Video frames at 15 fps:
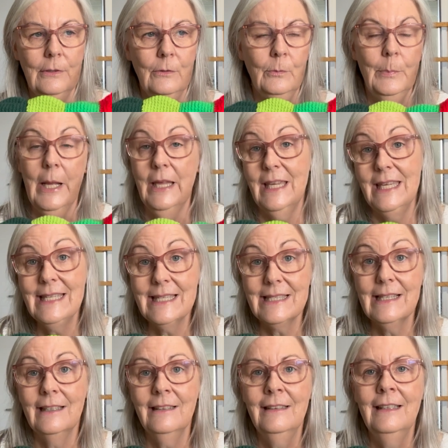or by
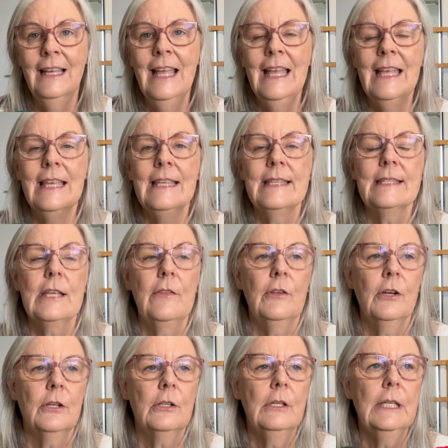Easter so that
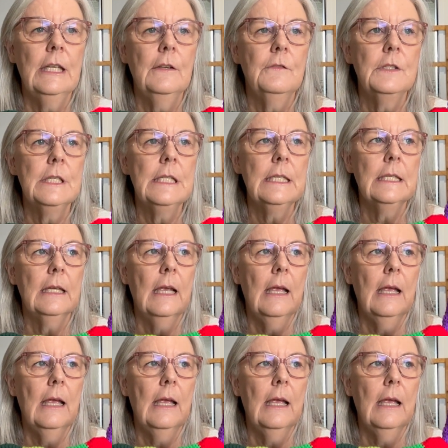I could gift it.